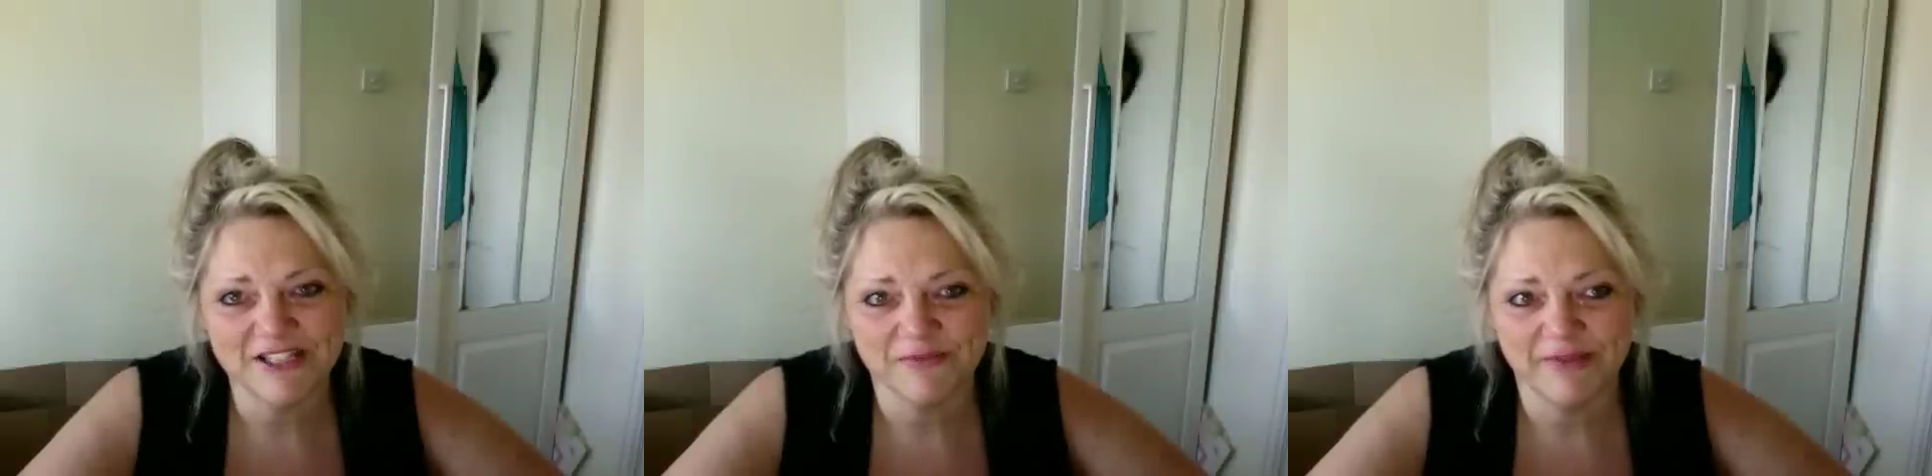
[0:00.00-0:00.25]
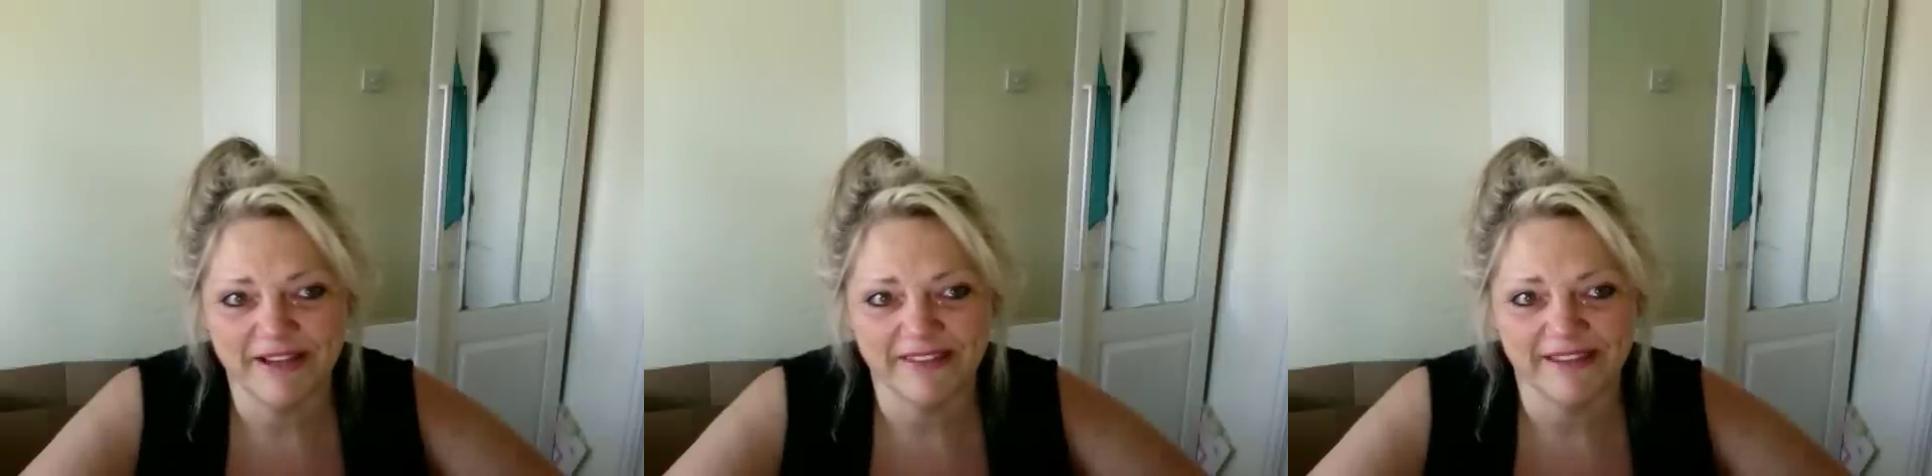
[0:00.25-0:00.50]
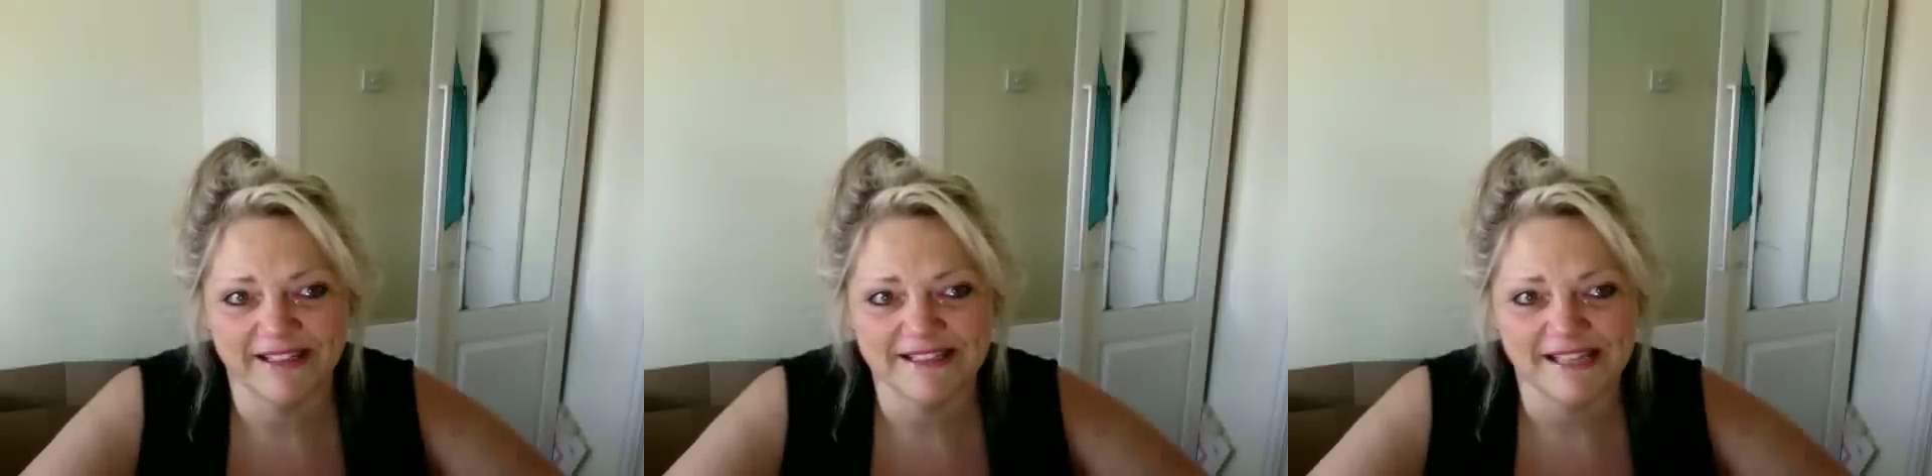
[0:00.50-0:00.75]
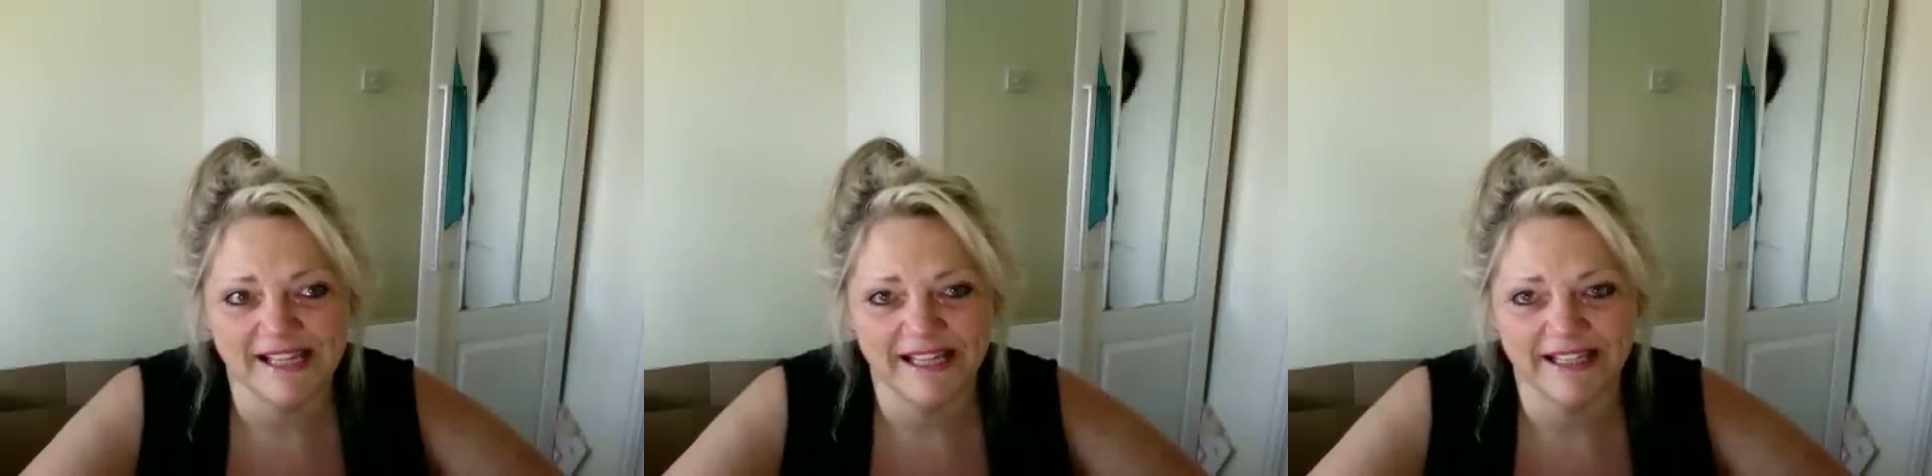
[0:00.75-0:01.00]
to me
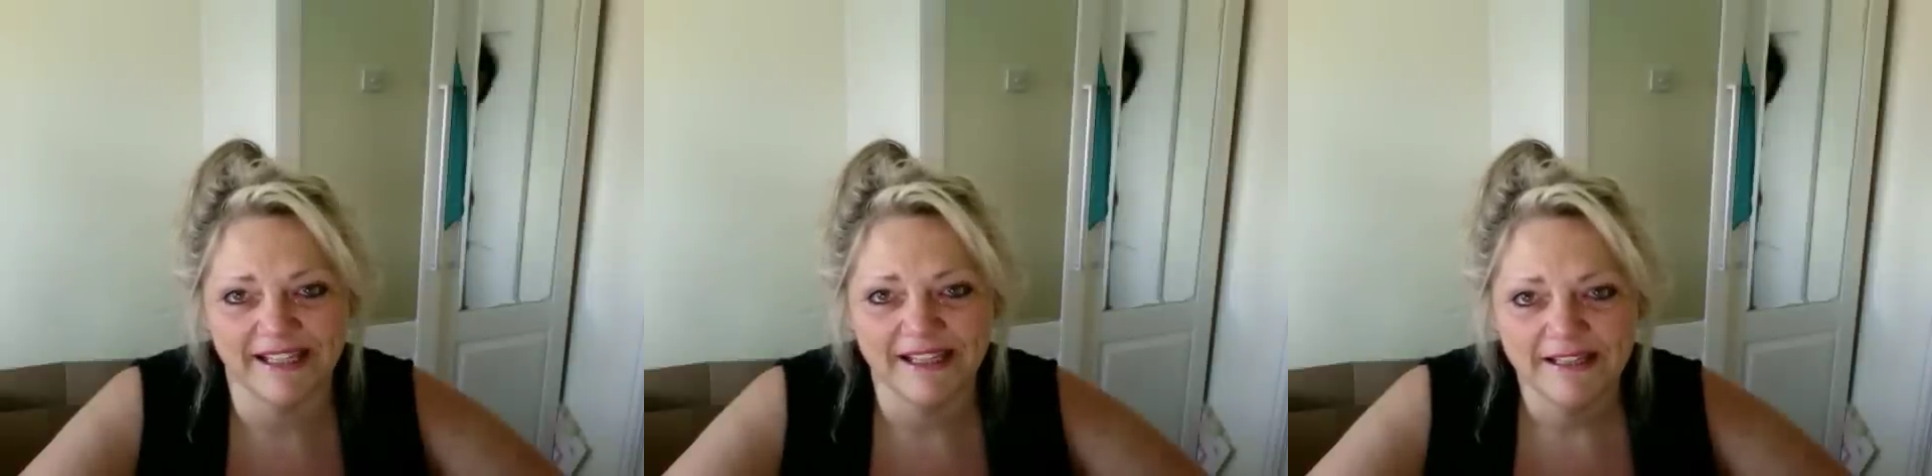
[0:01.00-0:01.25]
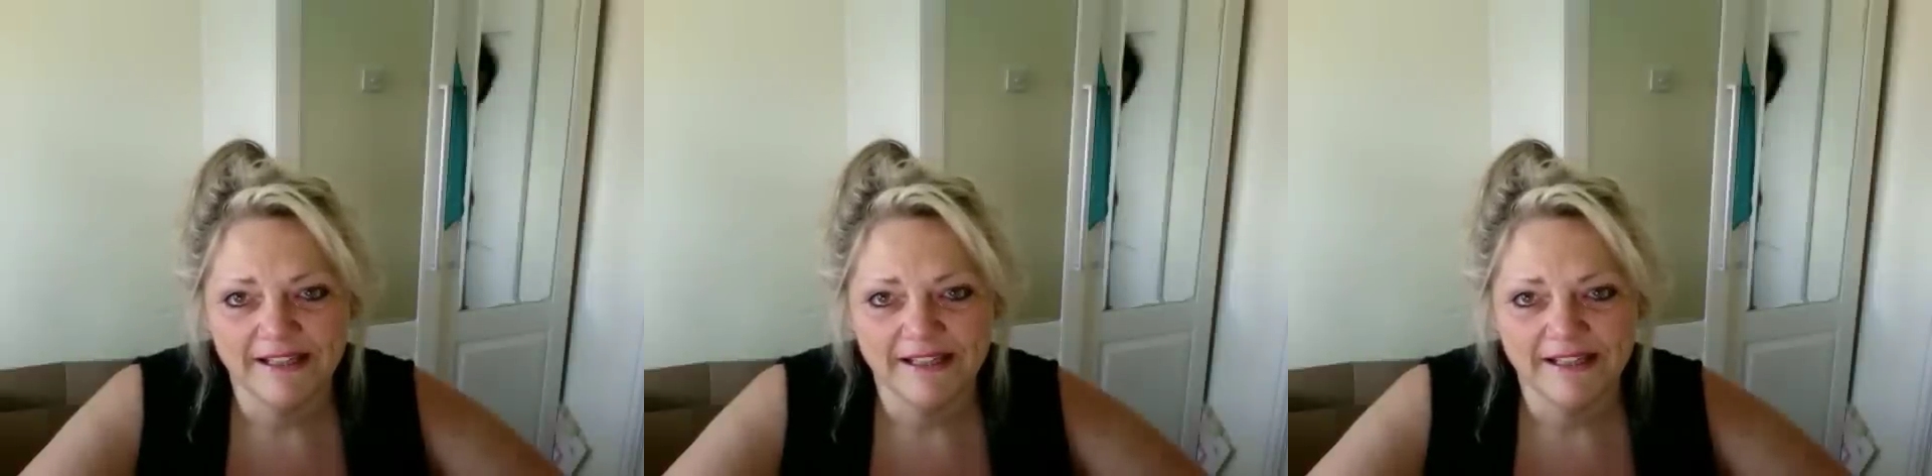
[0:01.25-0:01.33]
things like,